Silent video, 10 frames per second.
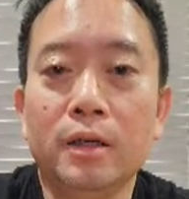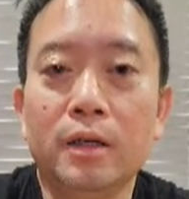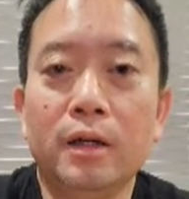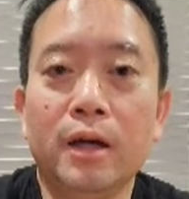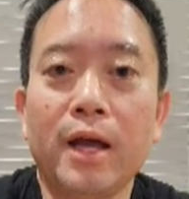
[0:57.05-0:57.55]

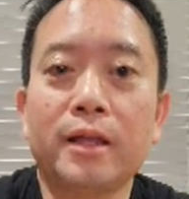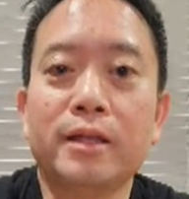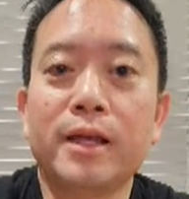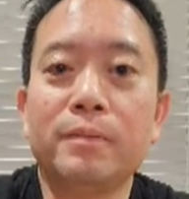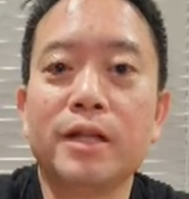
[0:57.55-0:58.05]
At the
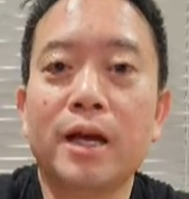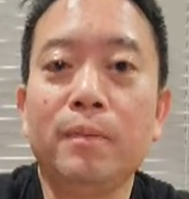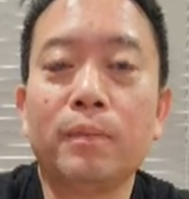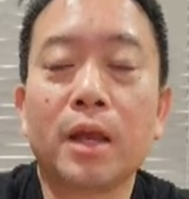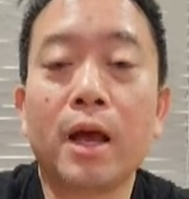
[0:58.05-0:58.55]
same time,
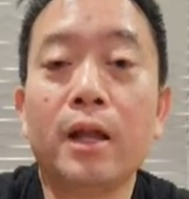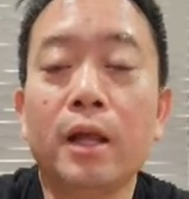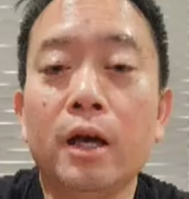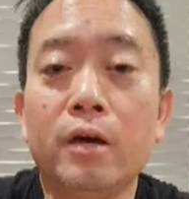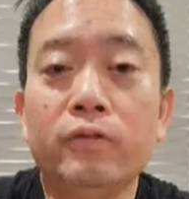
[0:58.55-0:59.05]
I
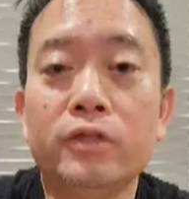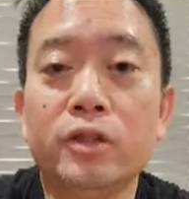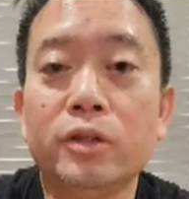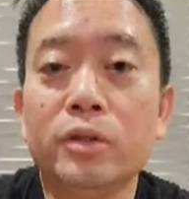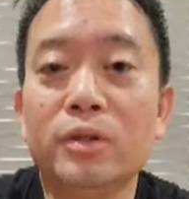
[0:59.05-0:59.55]
love
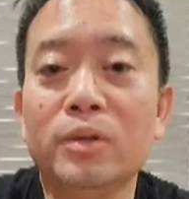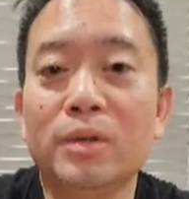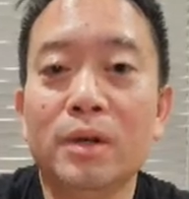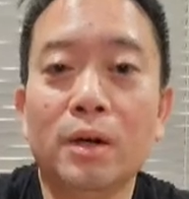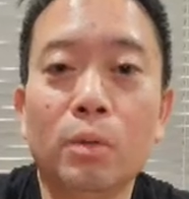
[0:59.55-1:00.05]
to
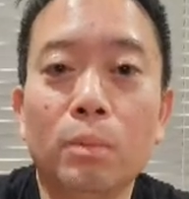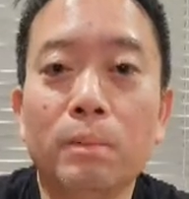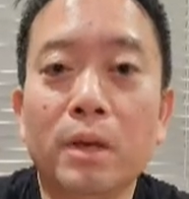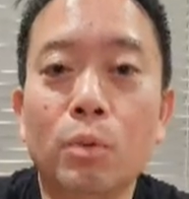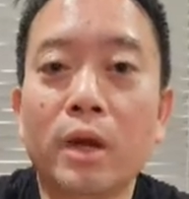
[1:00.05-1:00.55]

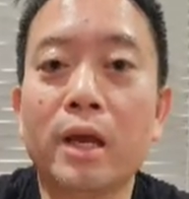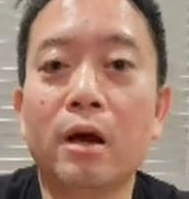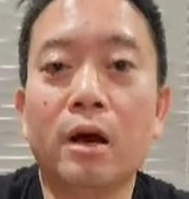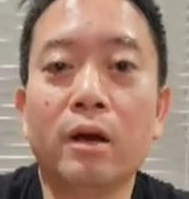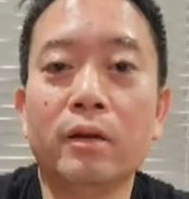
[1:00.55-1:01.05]
be working
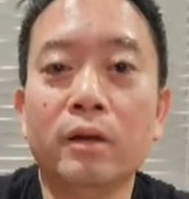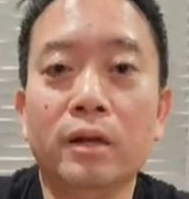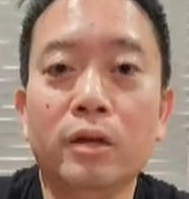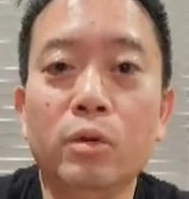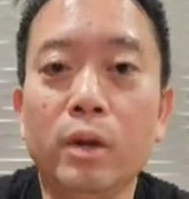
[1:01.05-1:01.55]
on
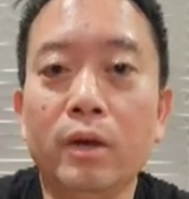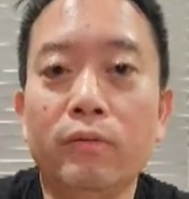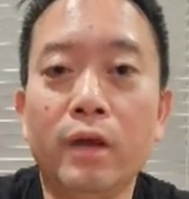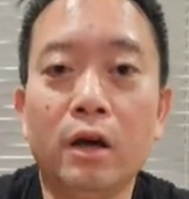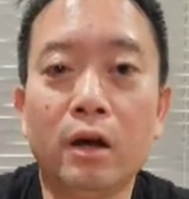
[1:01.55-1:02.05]
doing
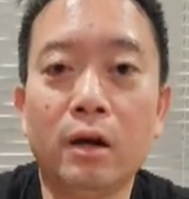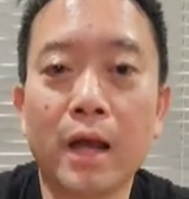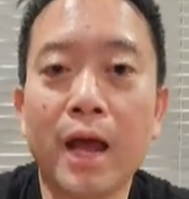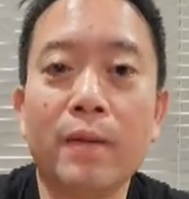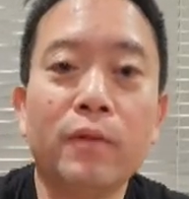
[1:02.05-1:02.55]
VR
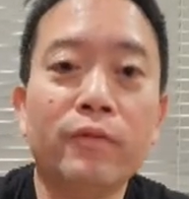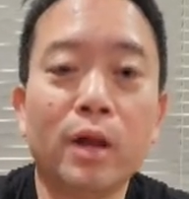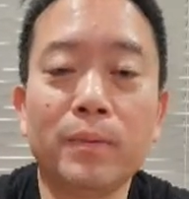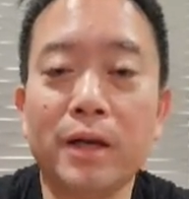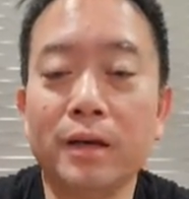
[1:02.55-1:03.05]
app
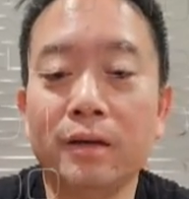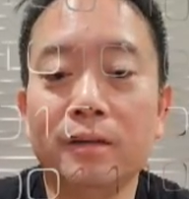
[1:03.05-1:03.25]
development.